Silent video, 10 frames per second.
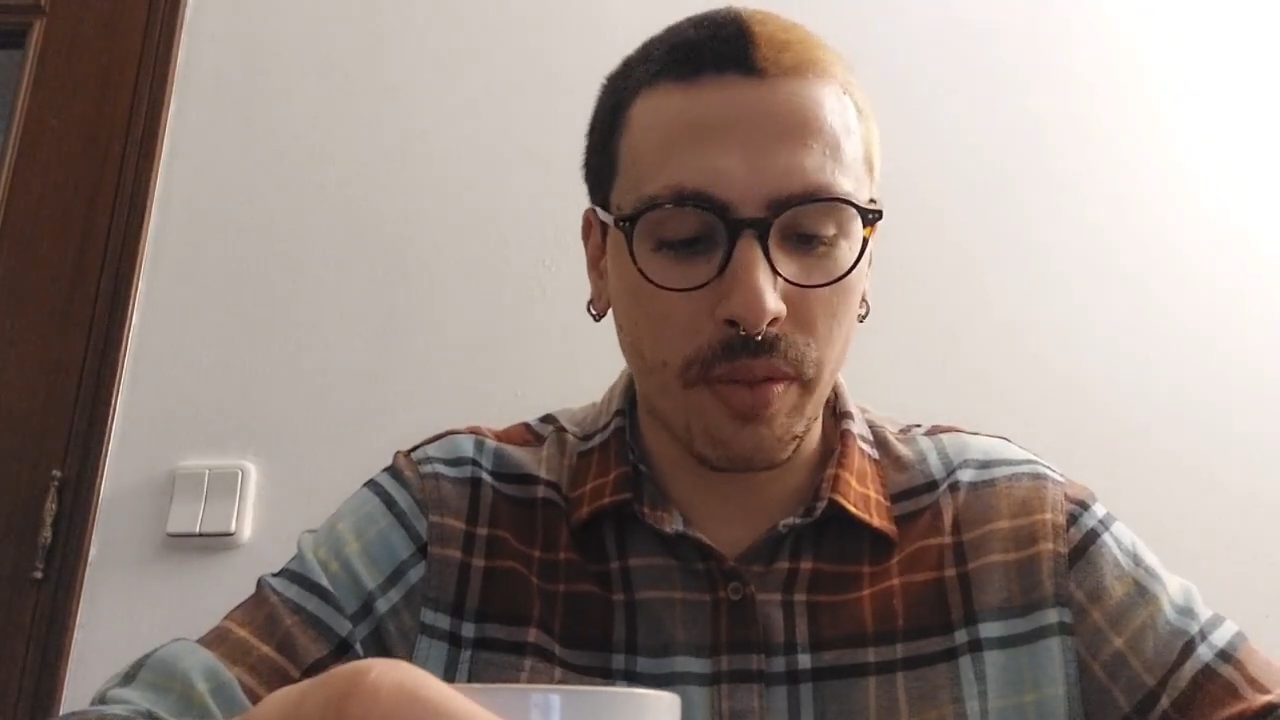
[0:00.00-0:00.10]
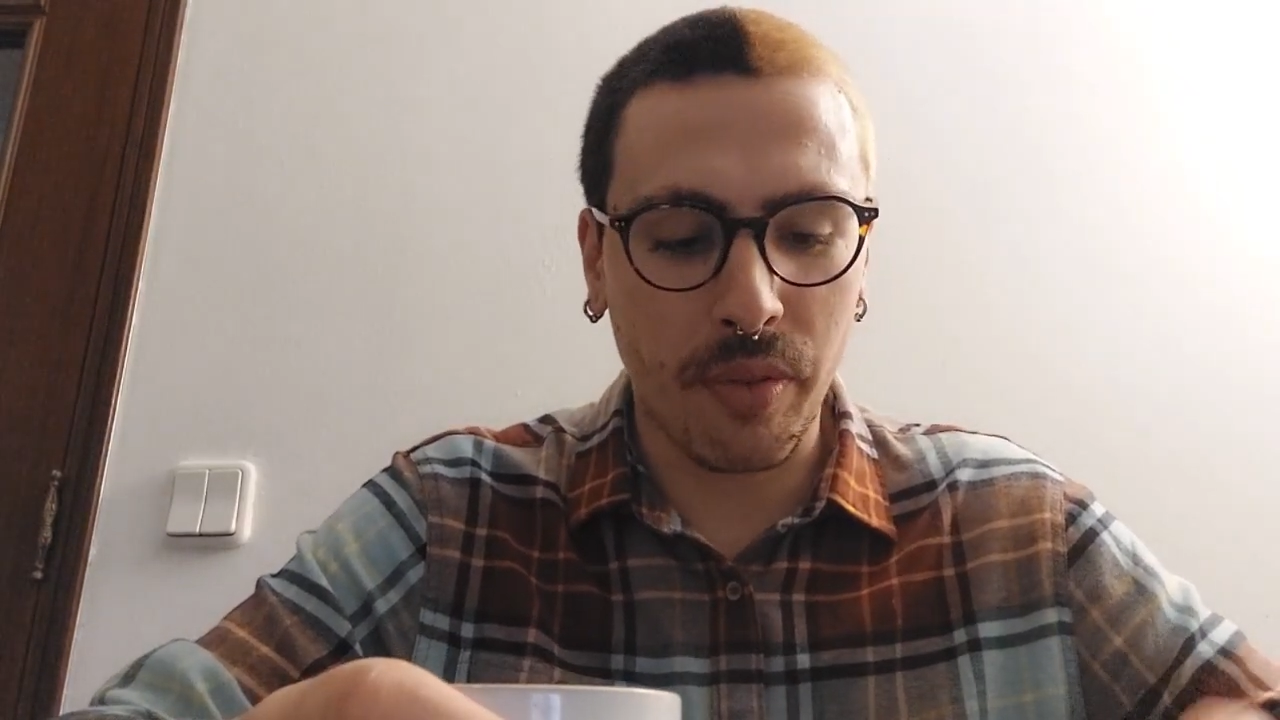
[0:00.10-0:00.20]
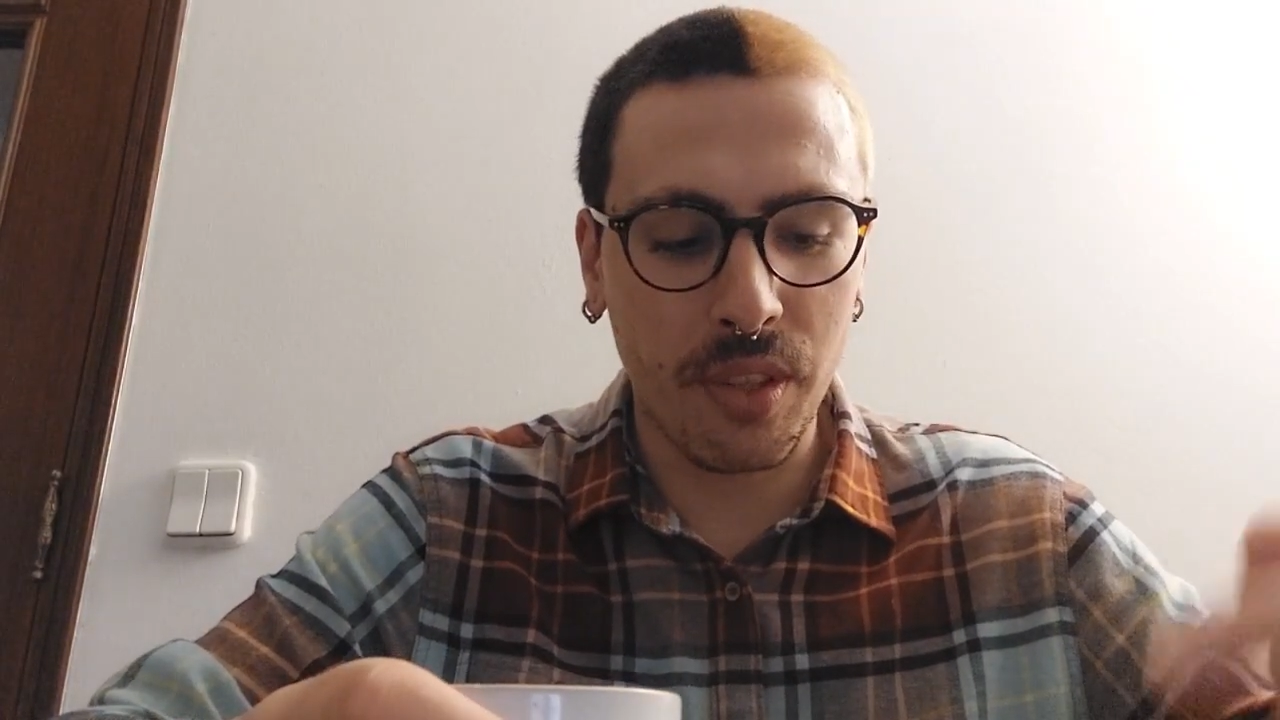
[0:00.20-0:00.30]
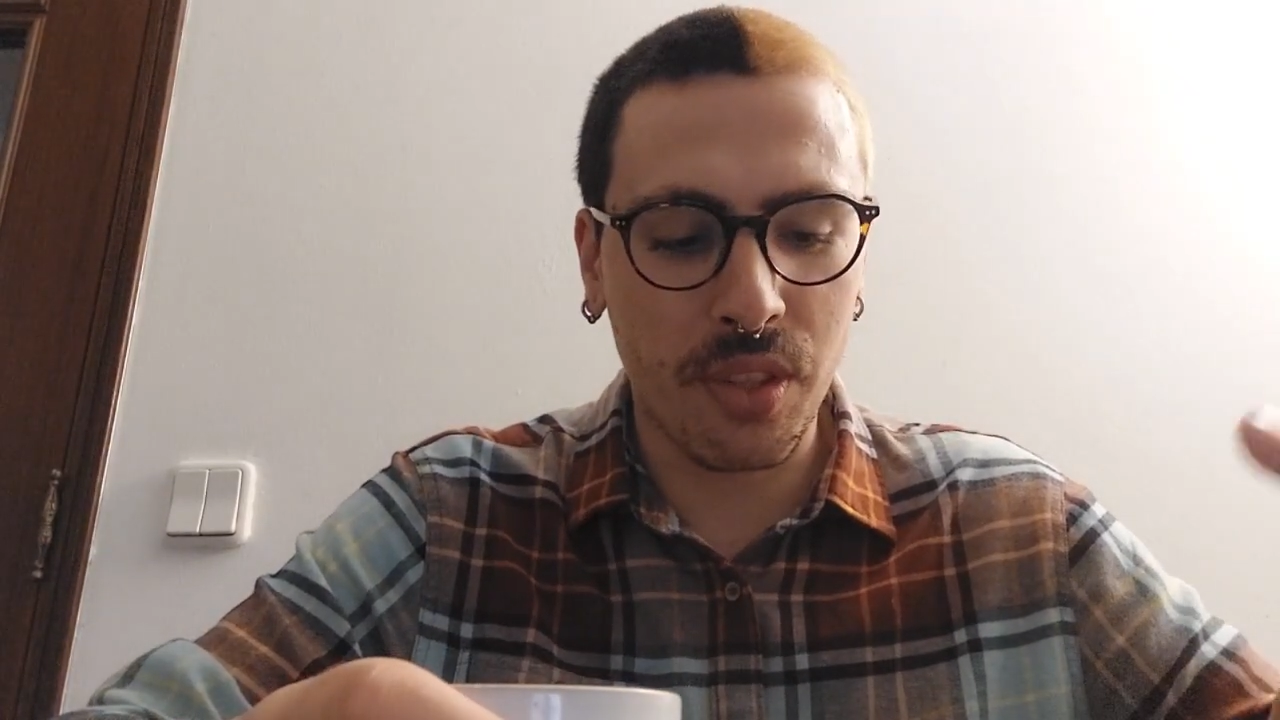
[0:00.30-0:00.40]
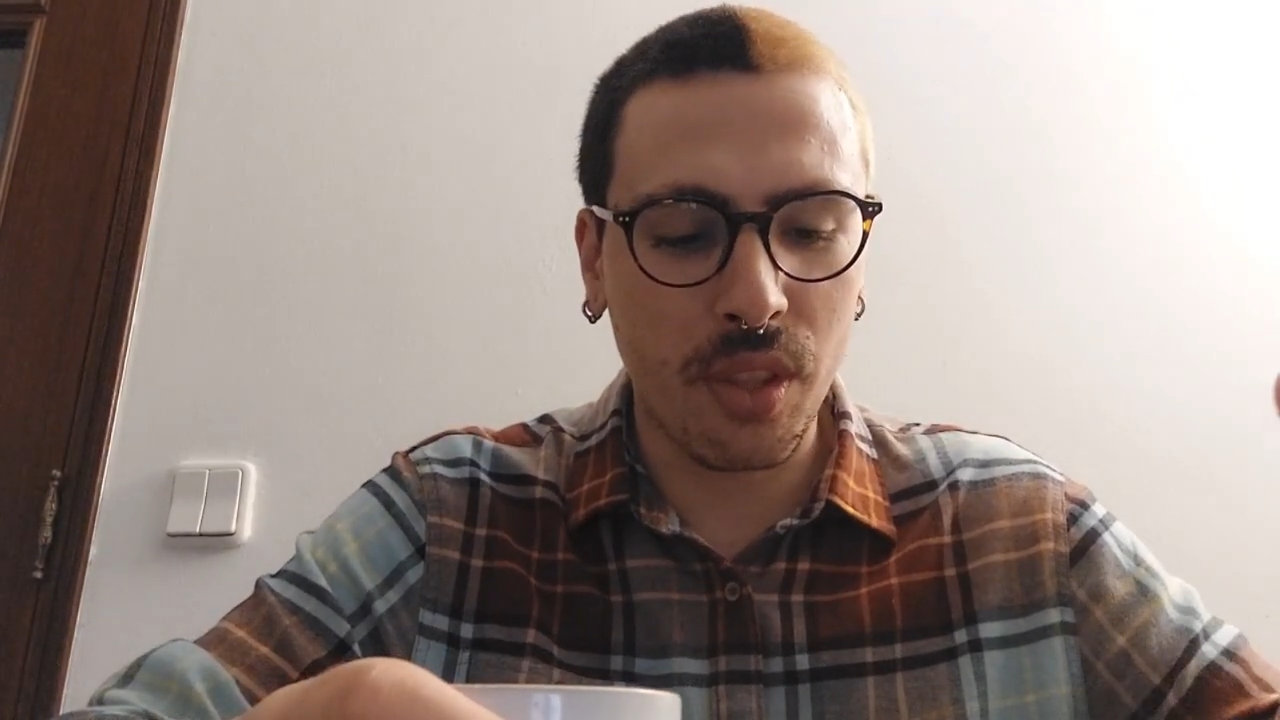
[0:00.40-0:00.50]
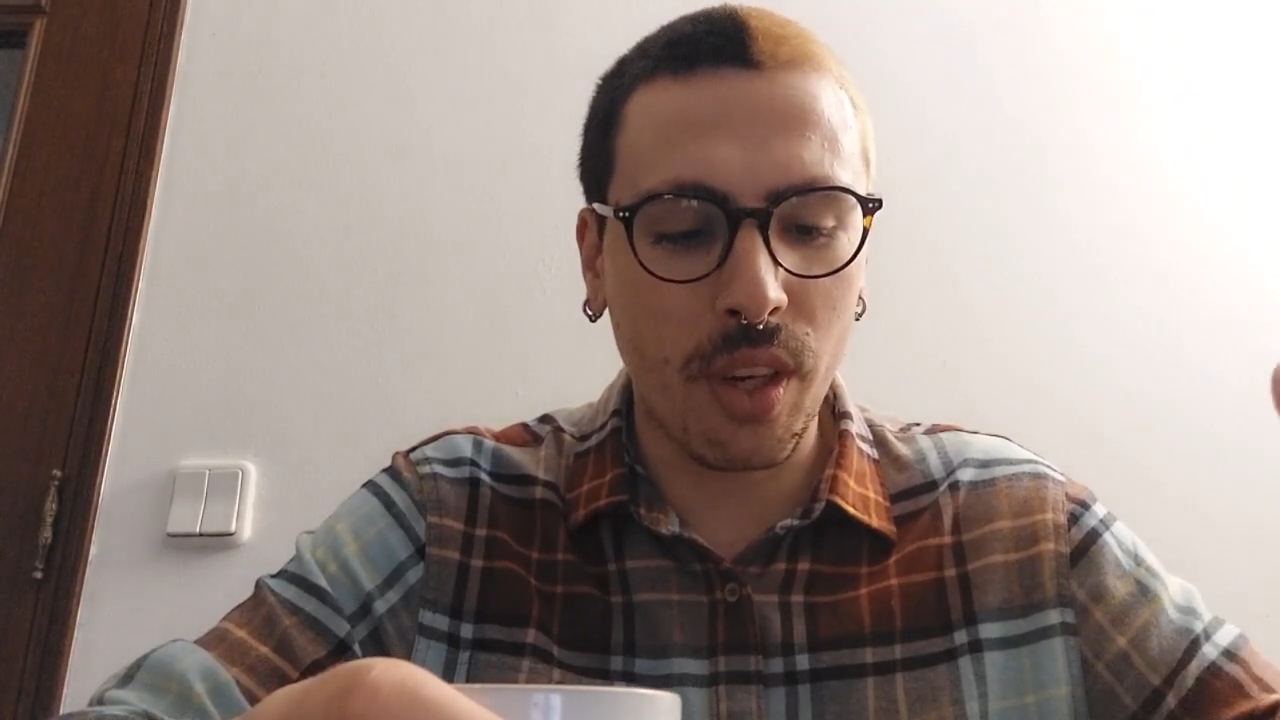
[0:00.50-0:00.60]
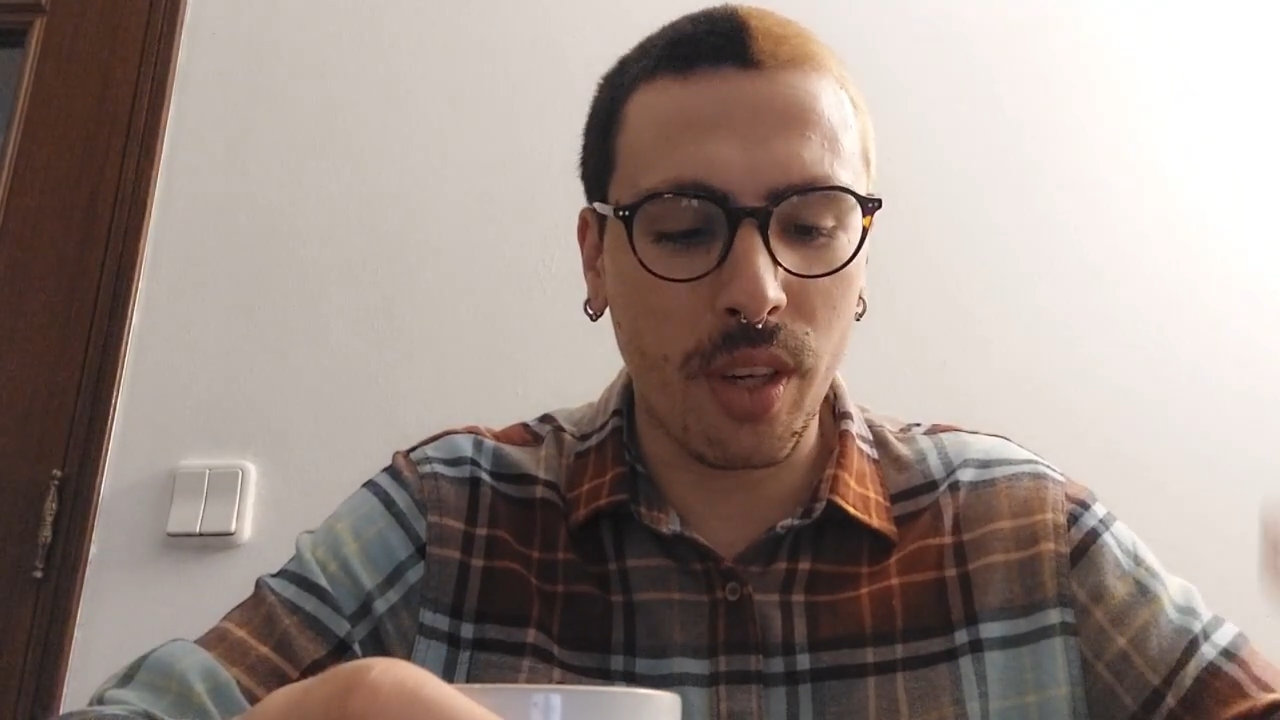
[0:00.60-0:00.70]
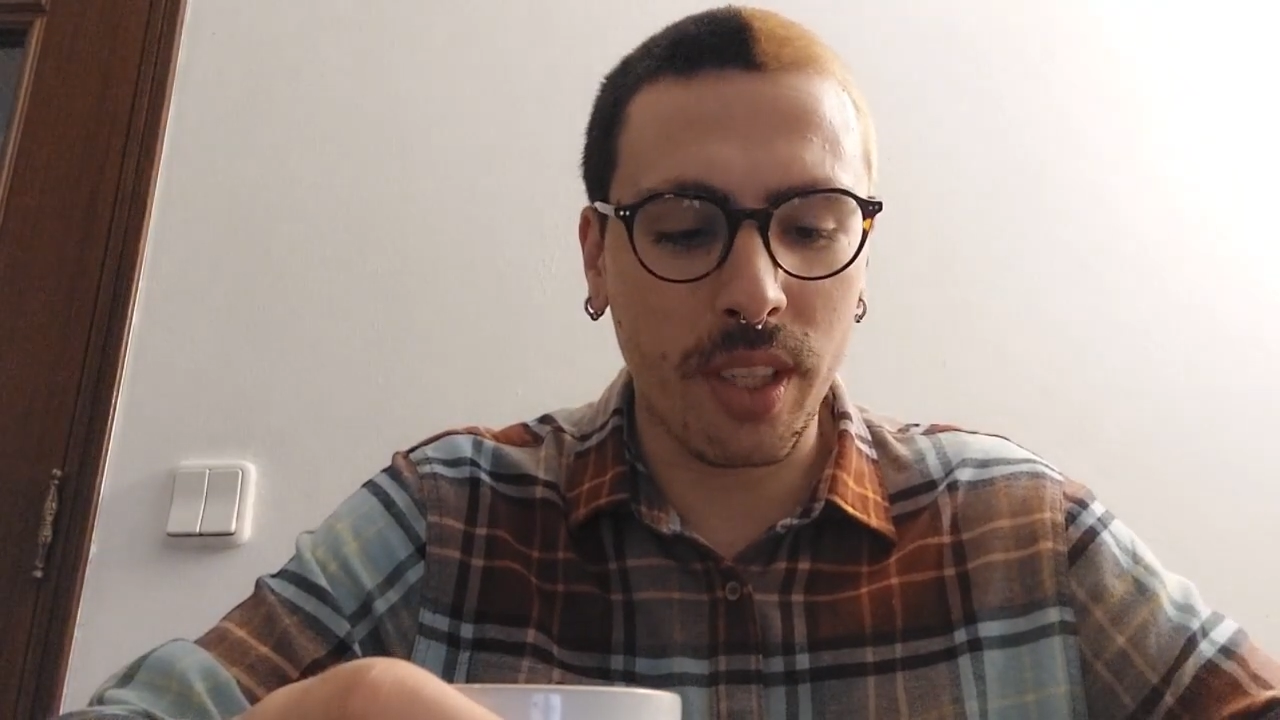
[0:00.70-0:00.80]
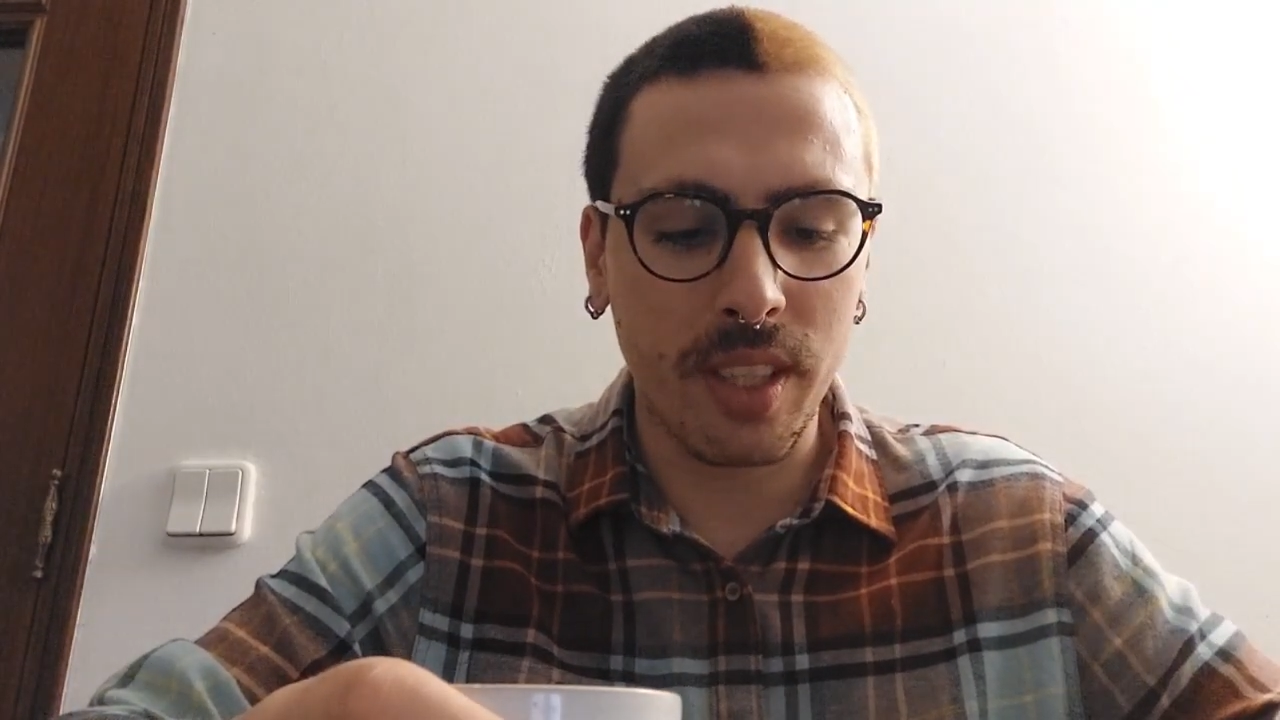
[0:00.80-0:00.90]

first song